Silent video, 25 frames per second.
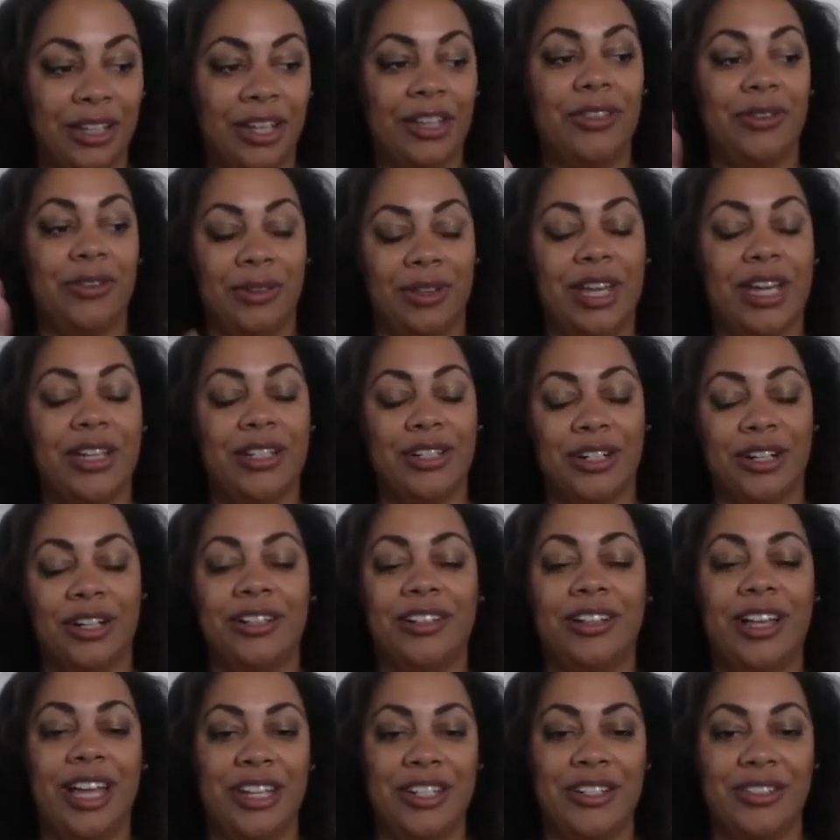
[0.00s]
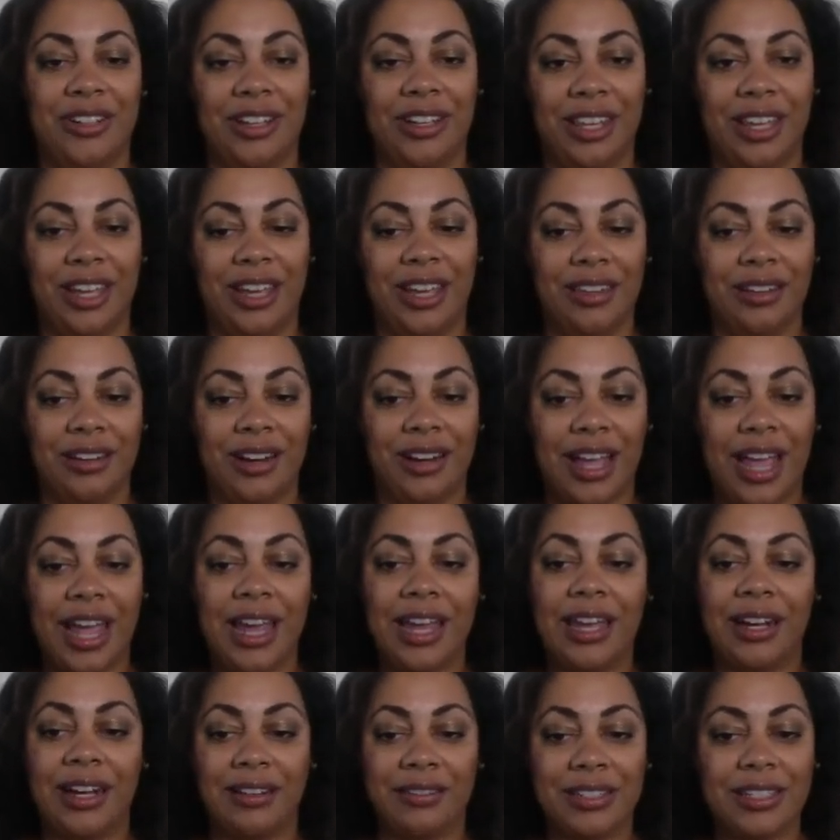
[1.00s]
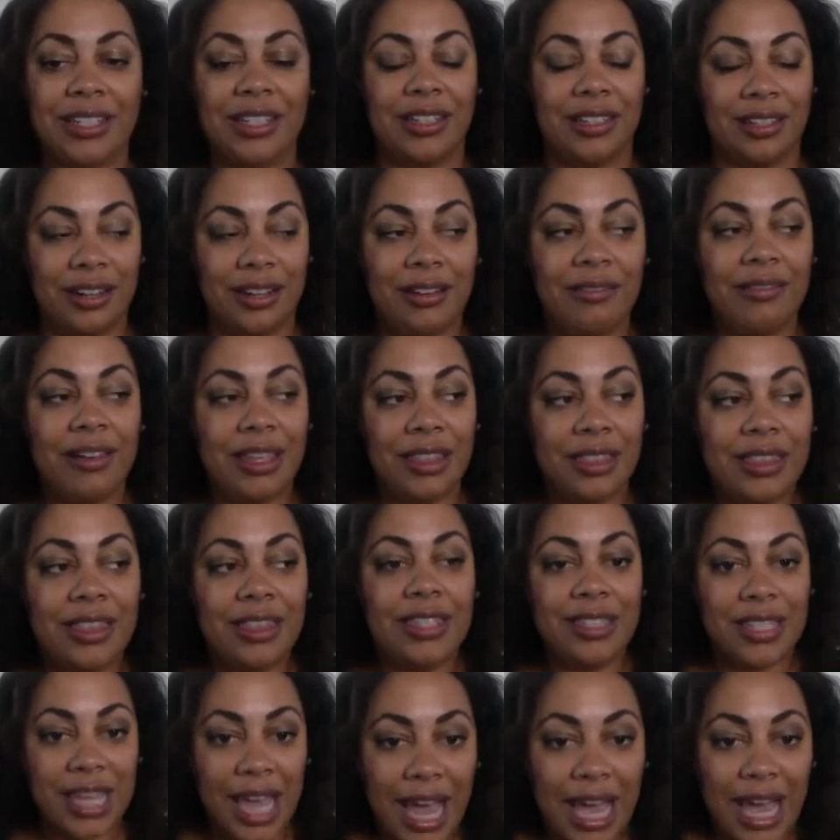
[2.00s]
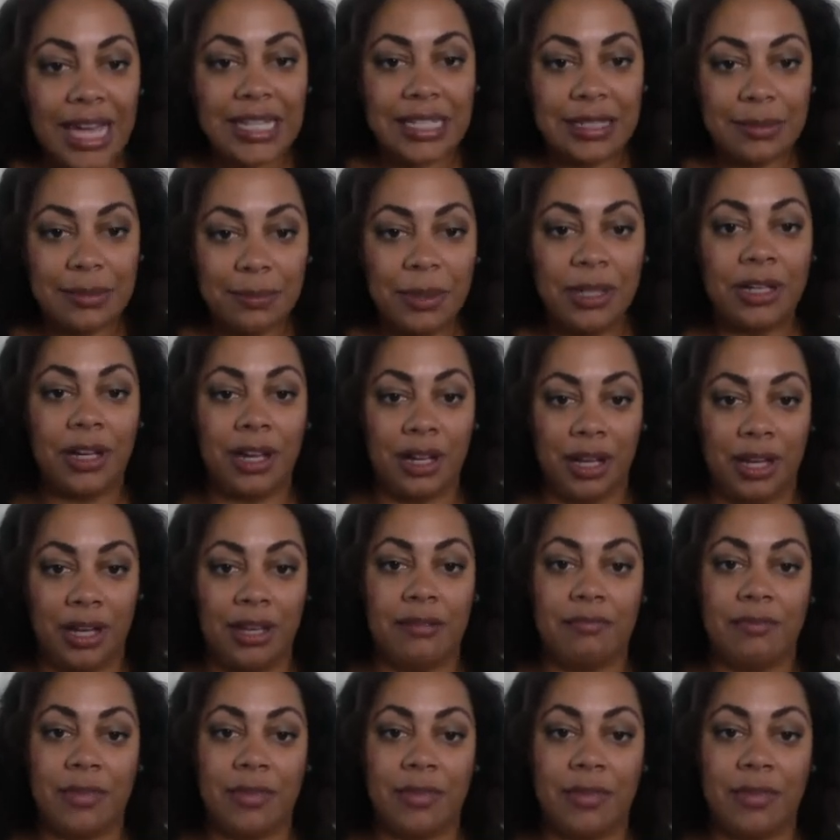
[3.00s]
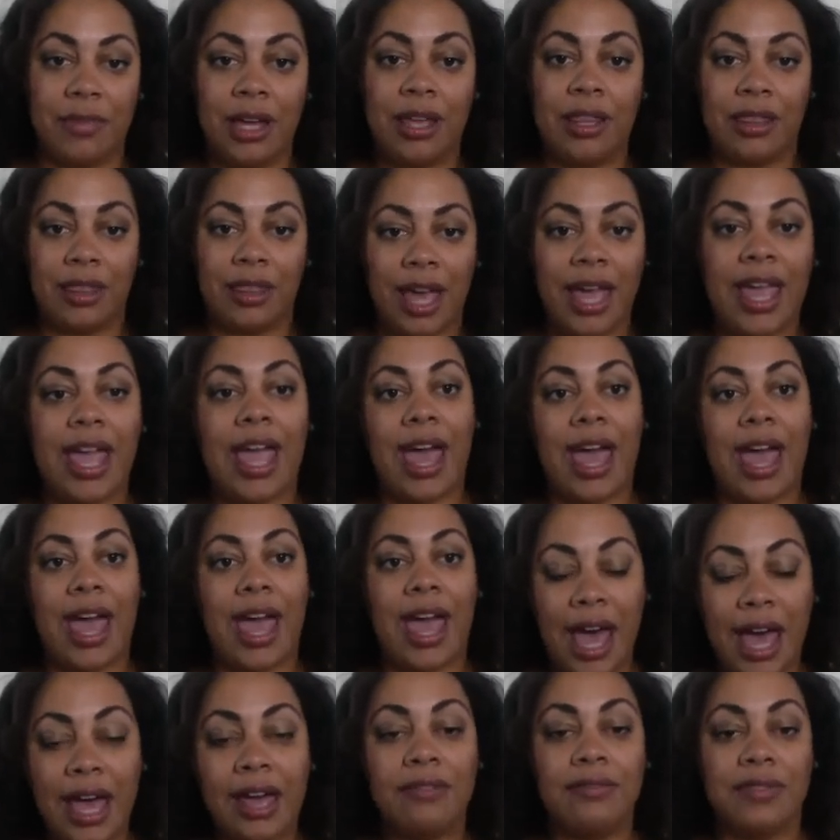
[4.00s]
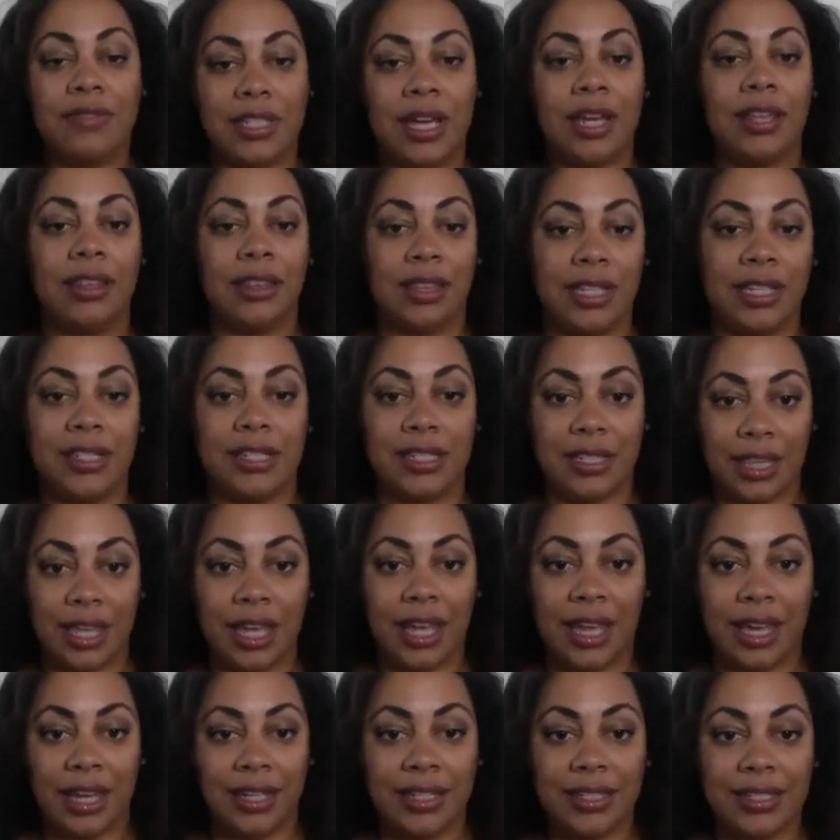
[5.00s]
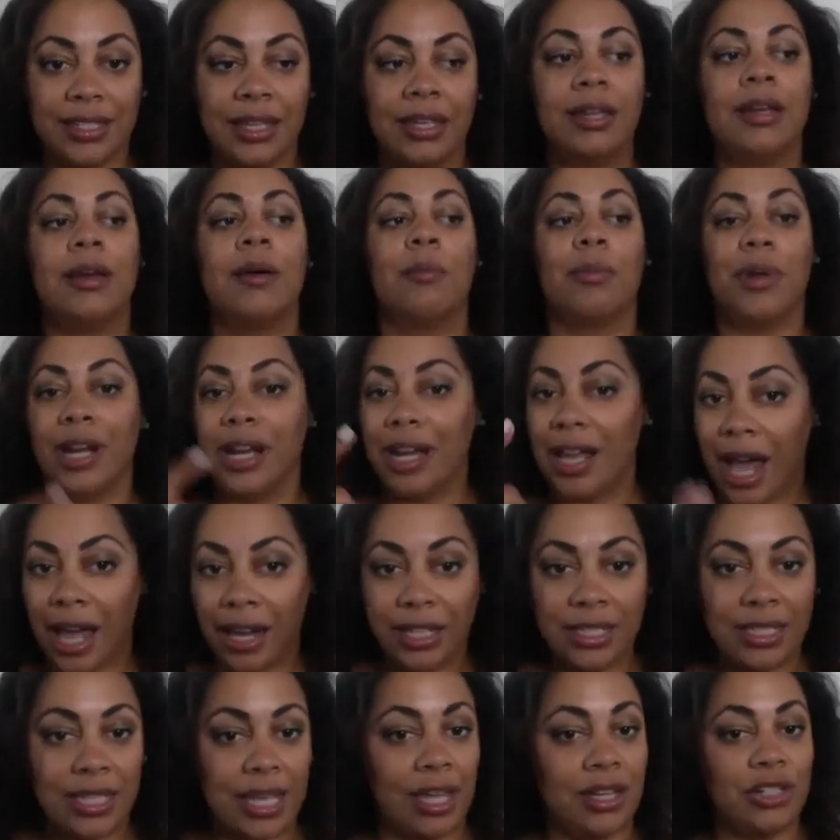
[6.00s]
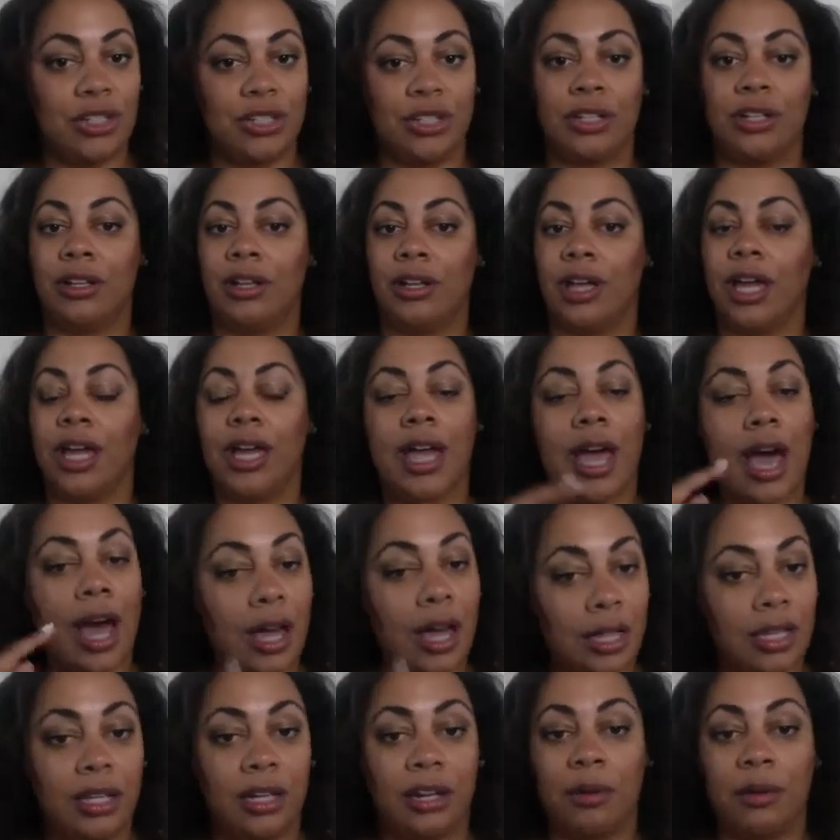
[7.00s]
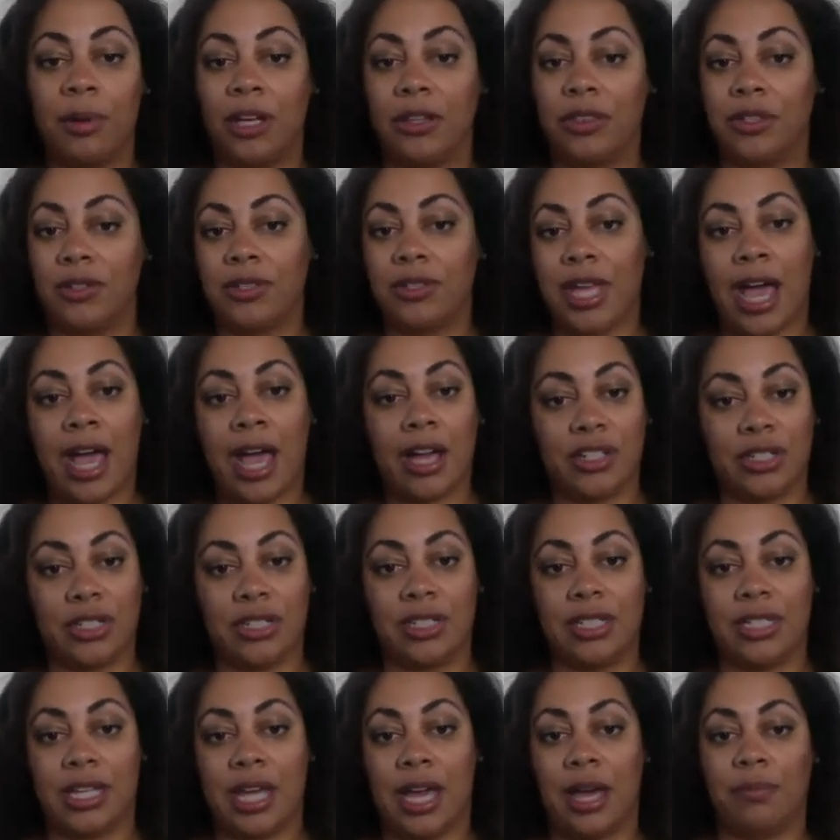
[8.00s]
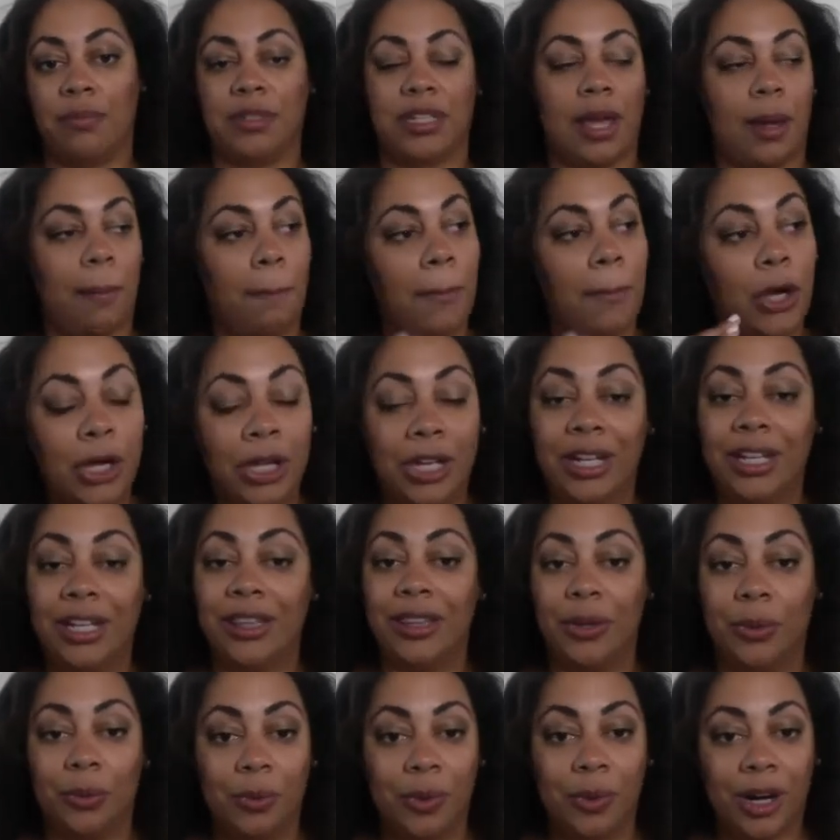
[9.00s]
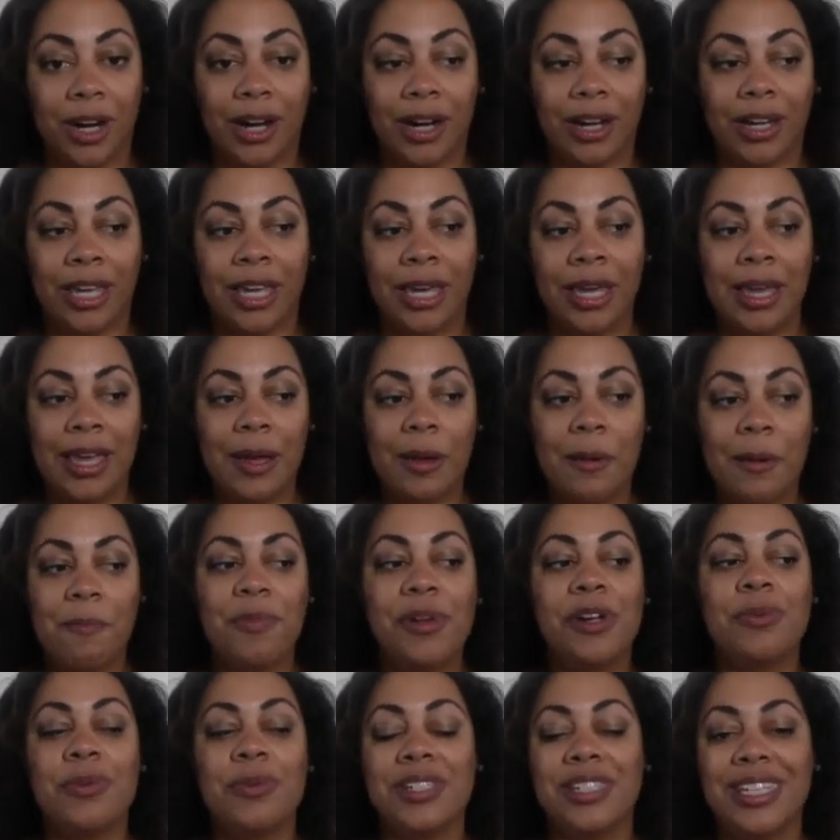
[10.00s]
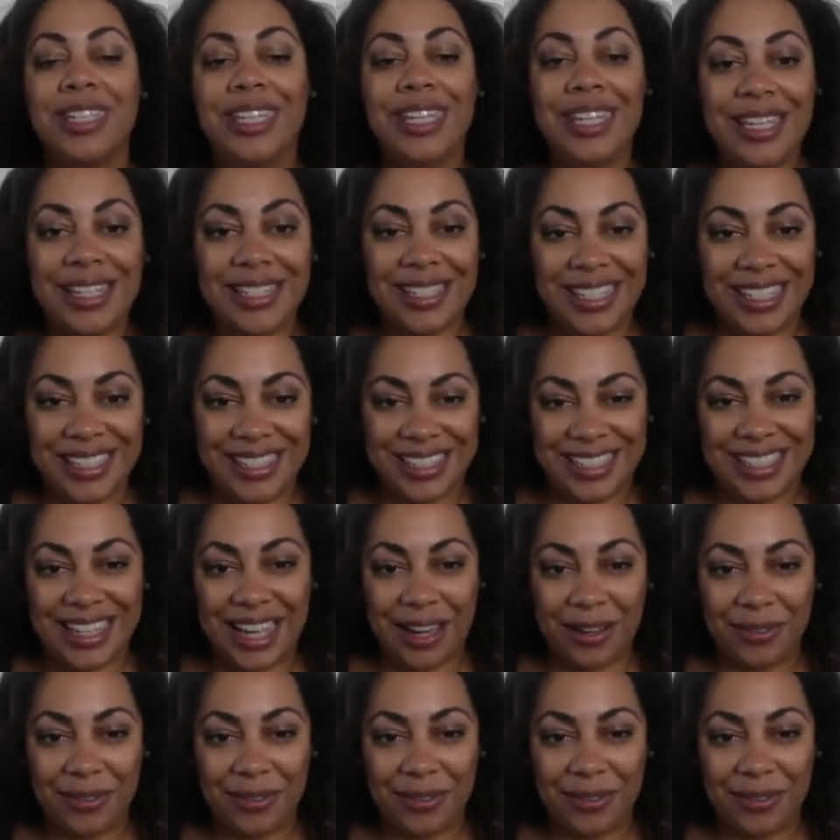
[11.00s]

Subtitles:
that journal entry the other day, and I was like, you know what? This has been a good month. I have done these things, but I got intentional. I got clear about those action steps. I put in the work, but it was easy stuff,